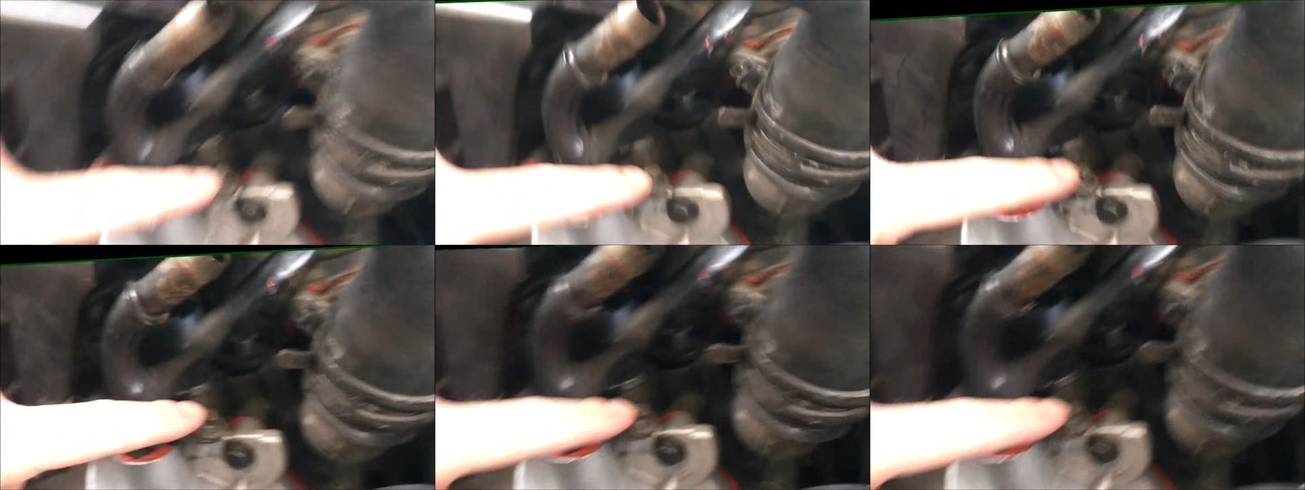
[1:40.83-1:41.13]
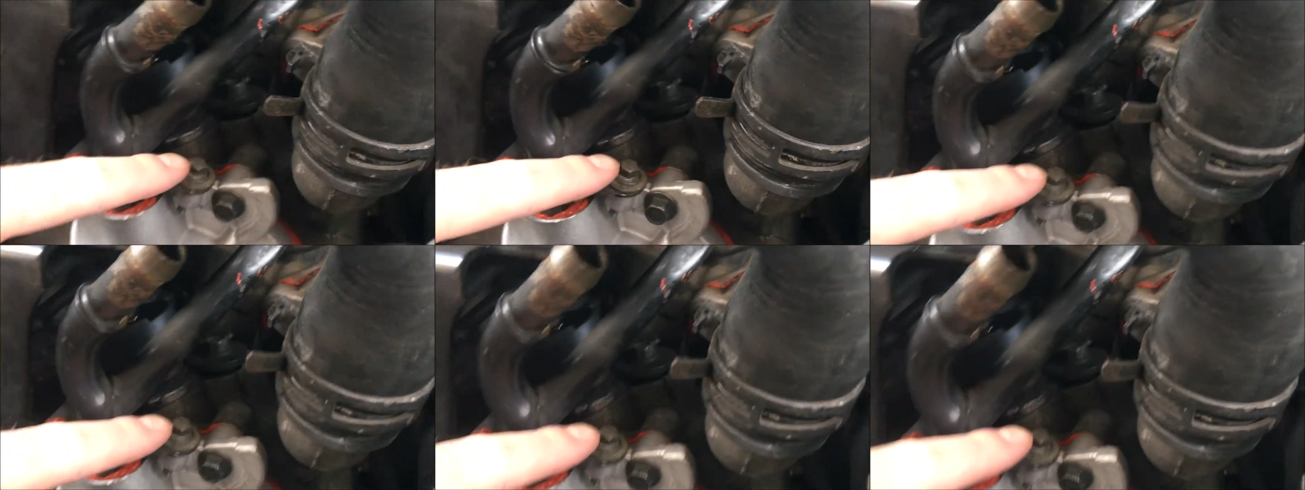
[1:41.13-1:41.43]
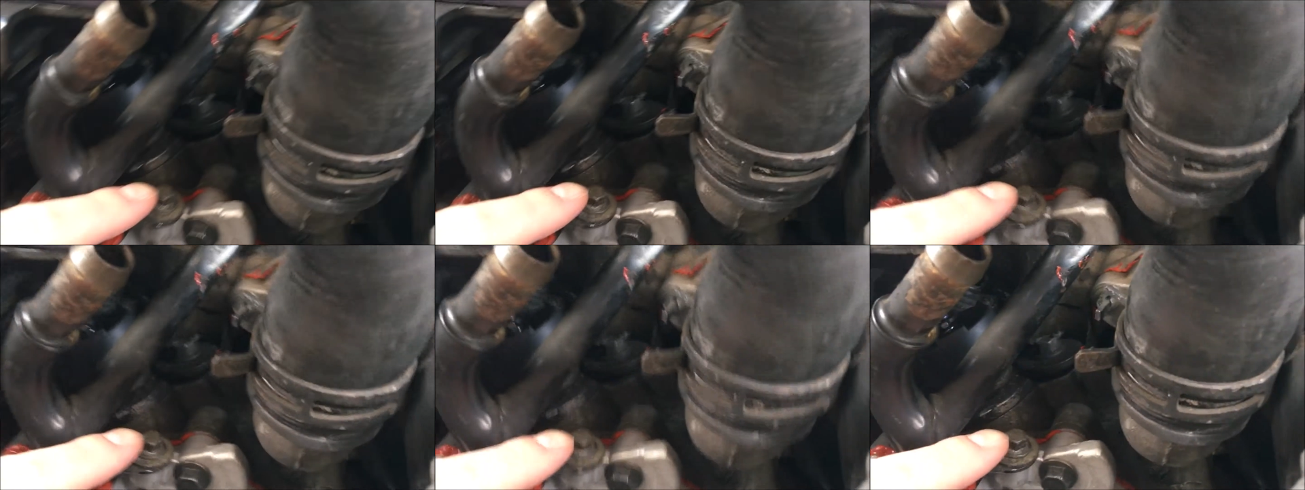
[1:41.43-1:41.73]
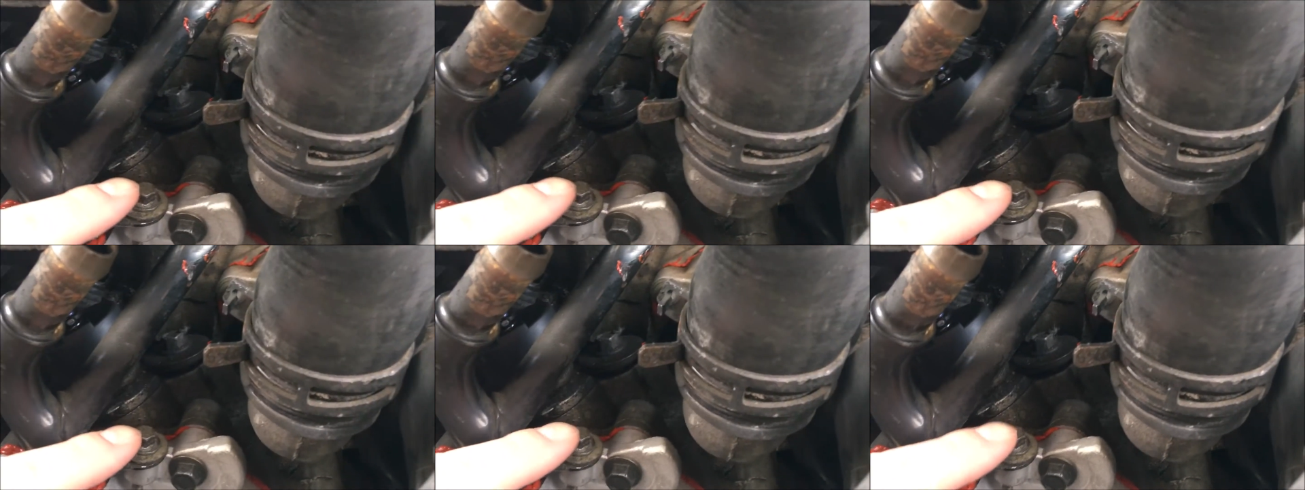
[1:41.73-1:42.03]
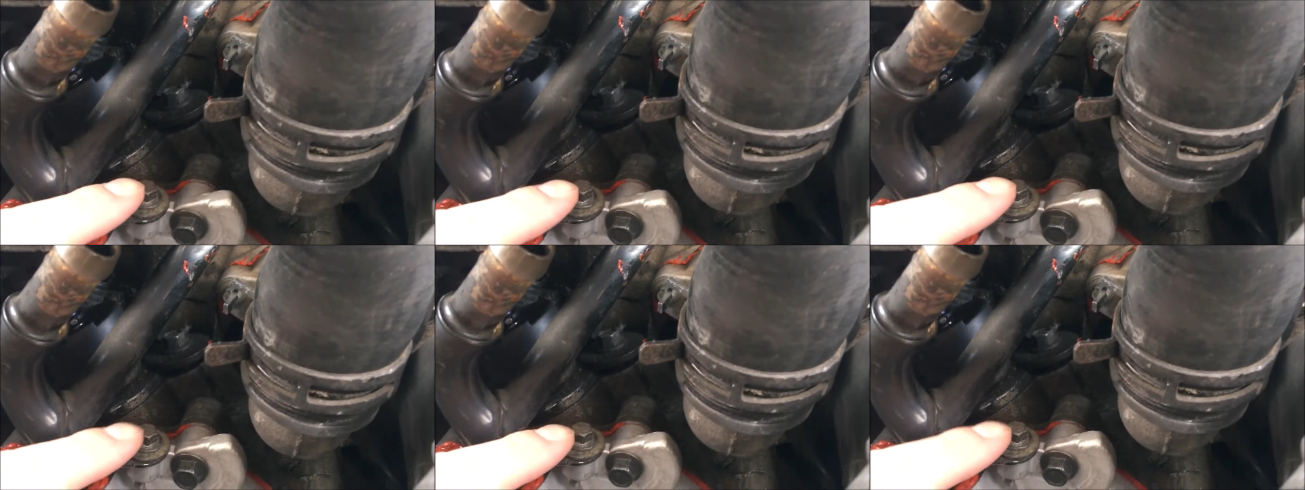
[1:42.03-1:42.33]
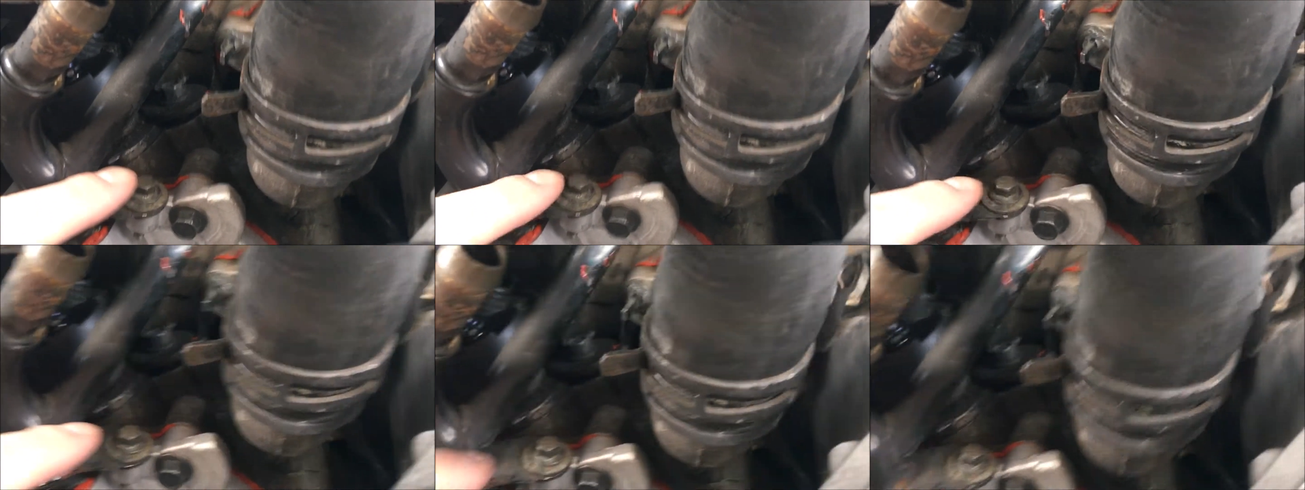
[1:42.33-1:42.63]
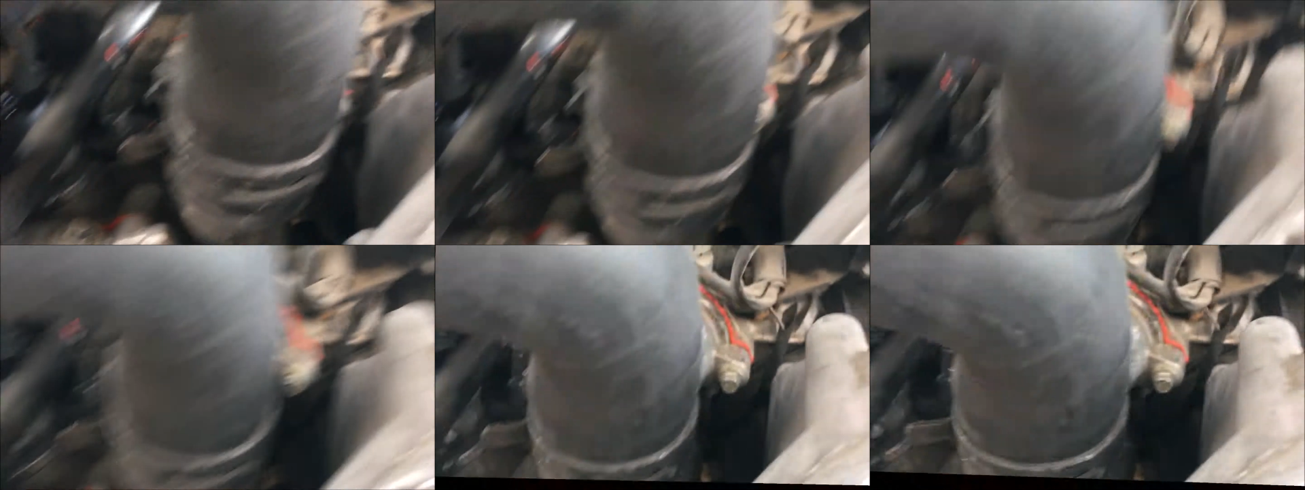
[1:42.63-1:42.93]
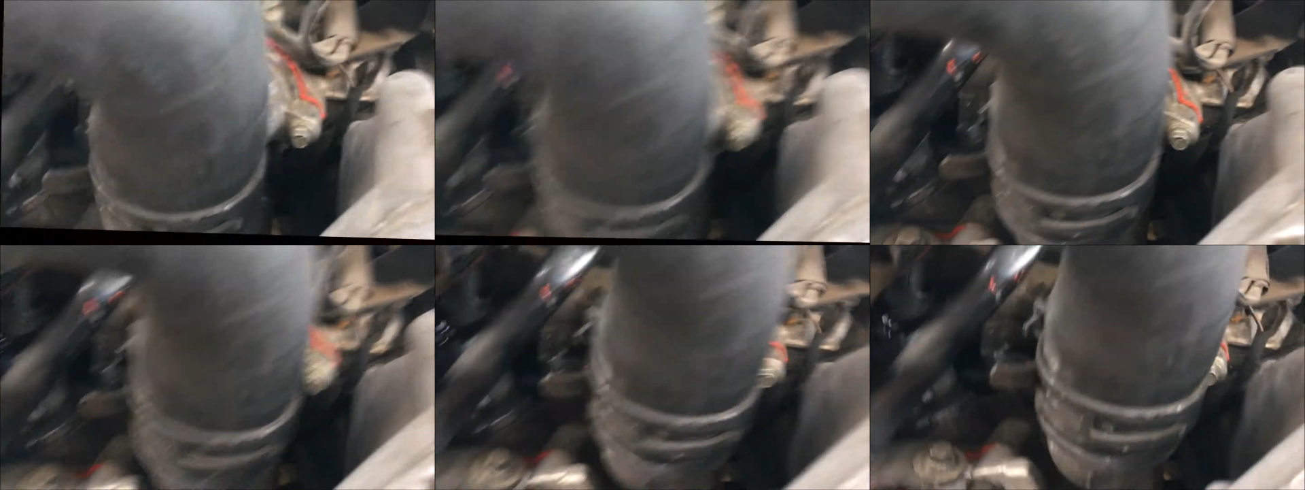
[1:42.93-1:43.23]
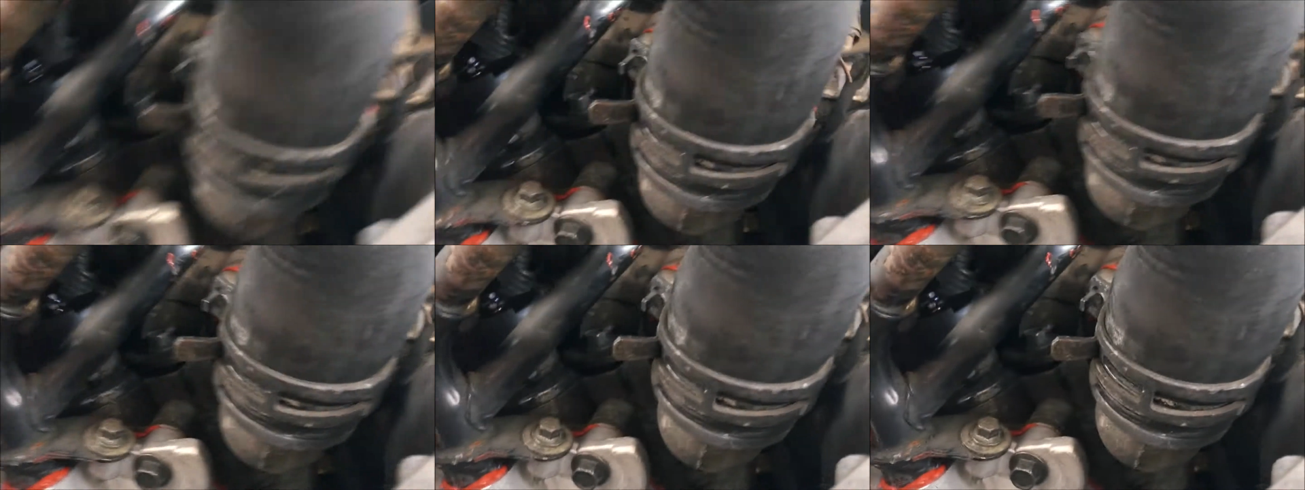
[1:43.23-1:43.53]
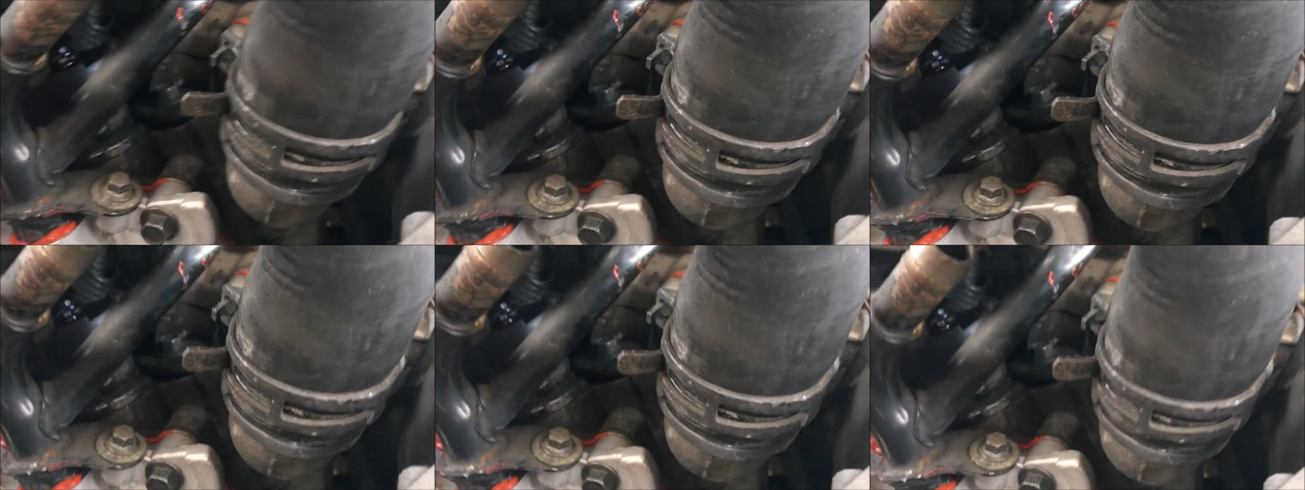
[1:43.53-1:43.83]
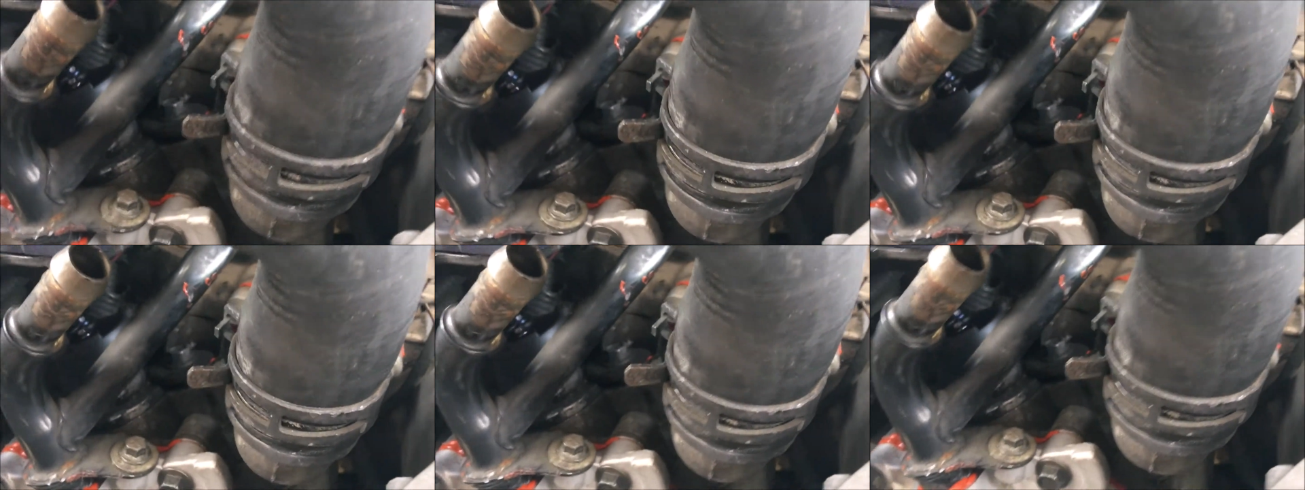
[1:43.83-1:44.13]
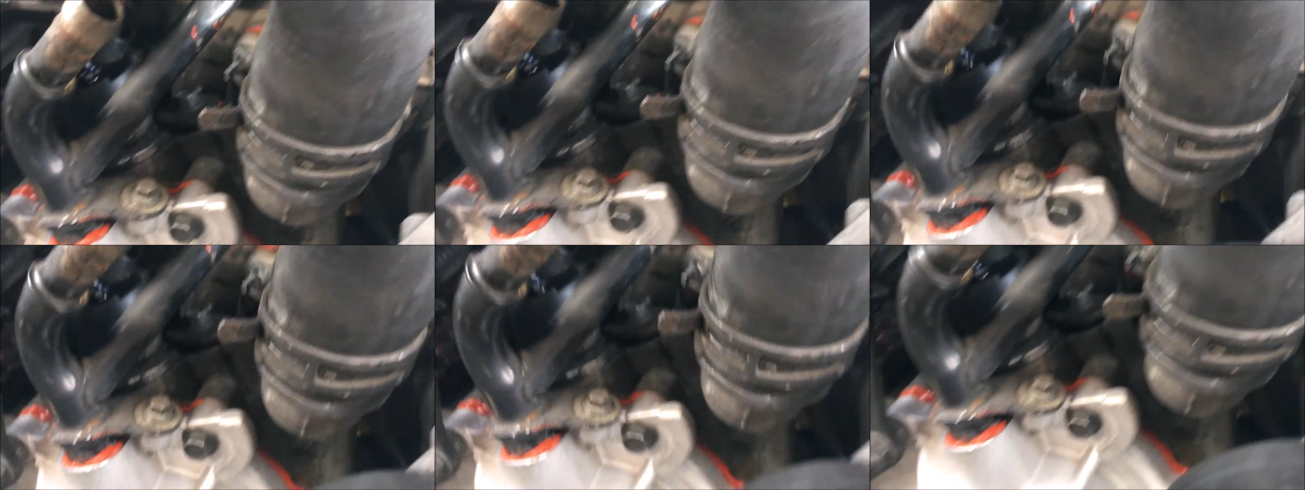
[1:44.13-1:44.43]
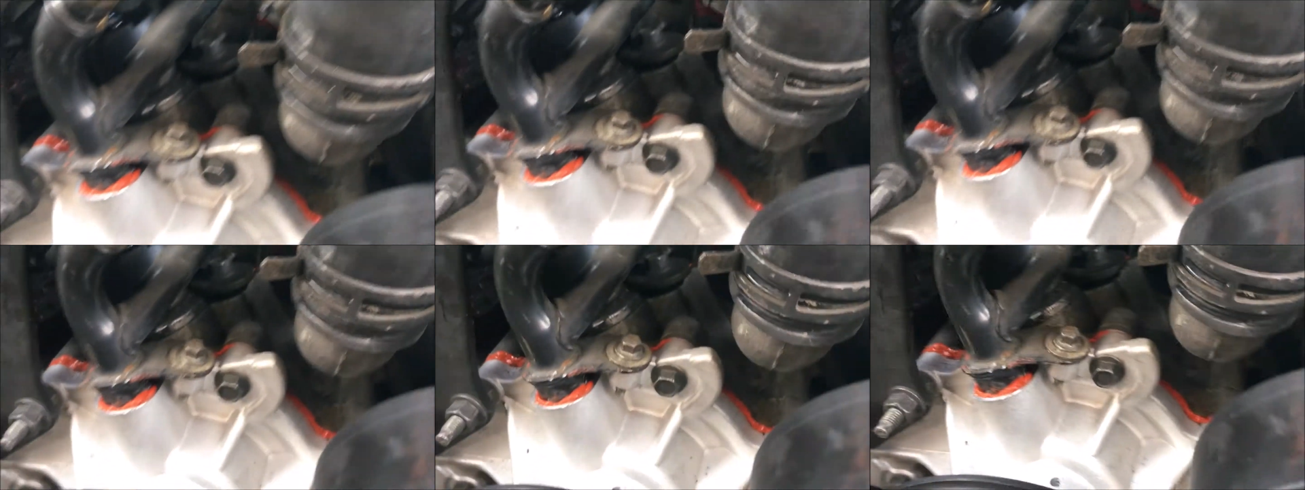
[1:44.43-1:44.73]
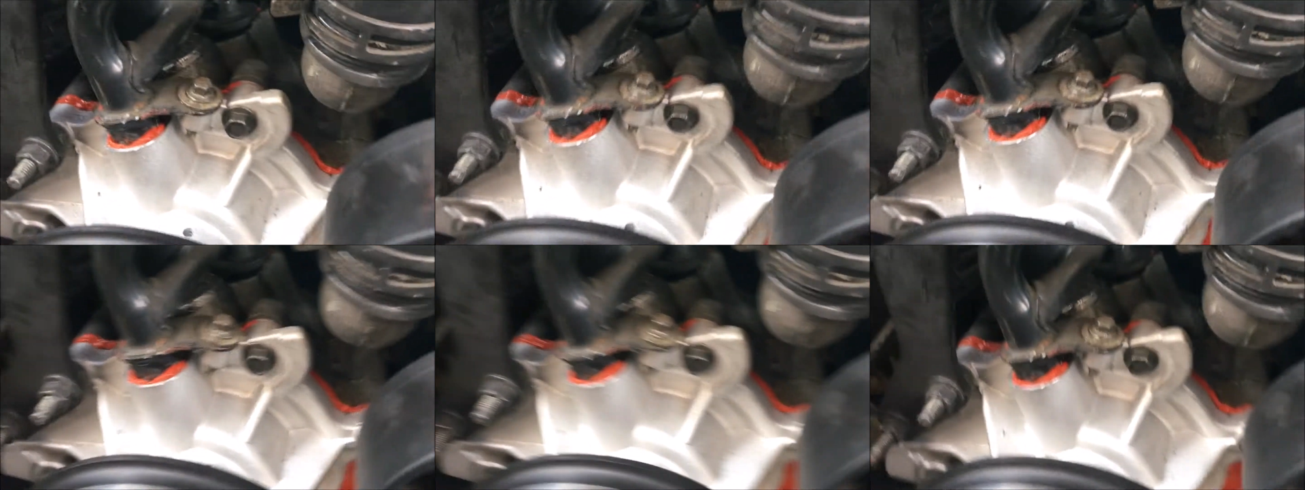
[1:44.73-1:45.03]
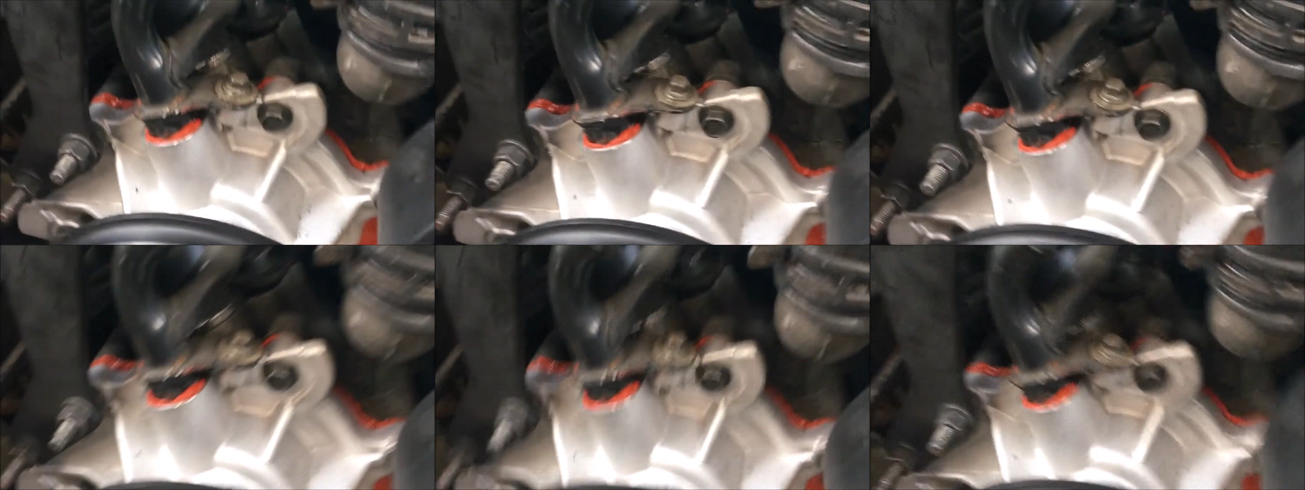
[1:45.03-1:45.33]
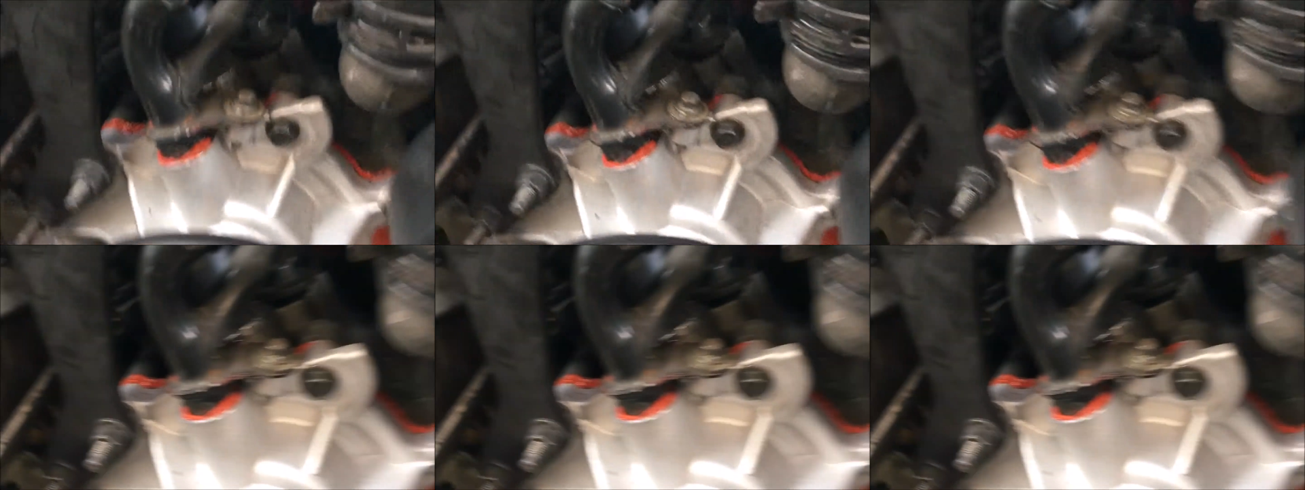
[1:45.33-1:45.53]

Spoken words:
[unreadable: no face in view]